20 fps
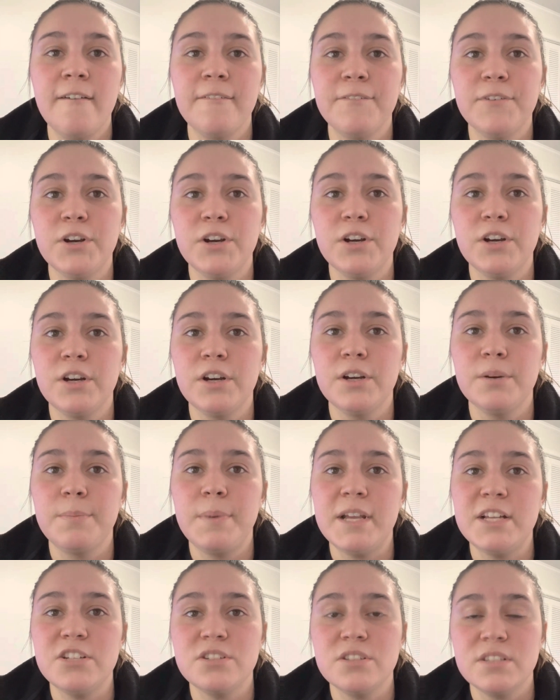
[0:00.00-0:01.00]
for
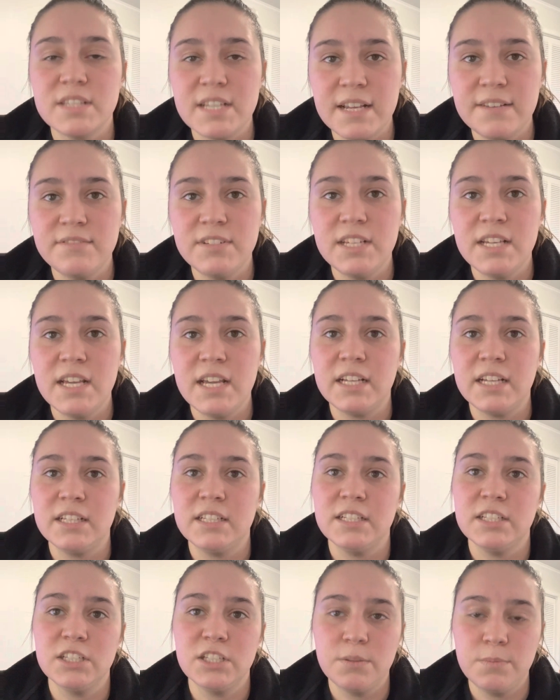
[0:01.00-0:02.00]
patient safety, and
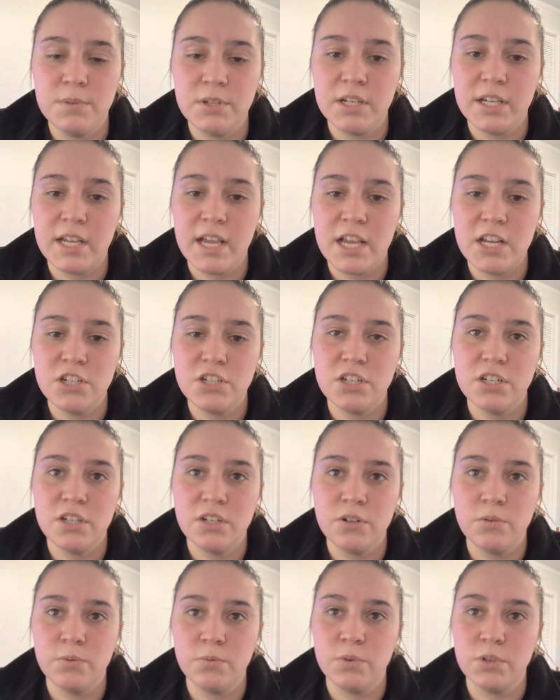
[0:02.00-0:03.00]
clear
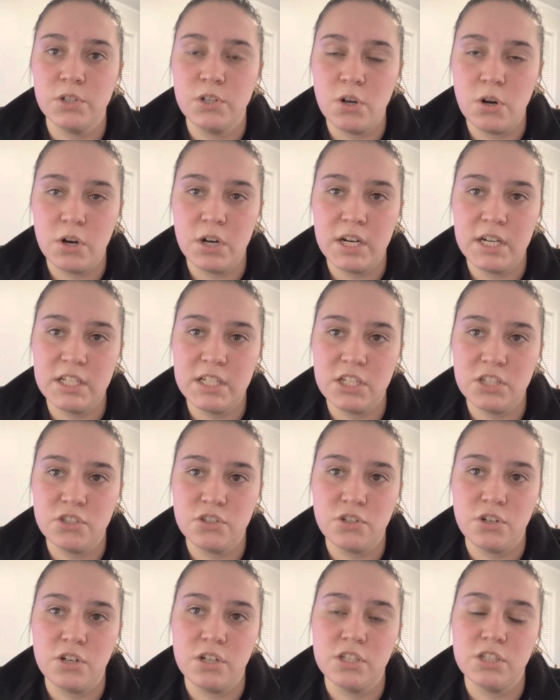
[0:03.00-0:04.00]
communication regarding
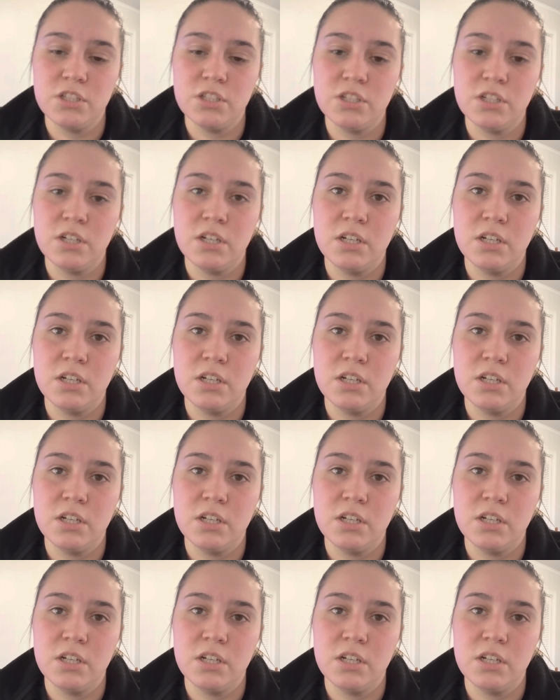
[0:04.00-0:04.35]
discharge,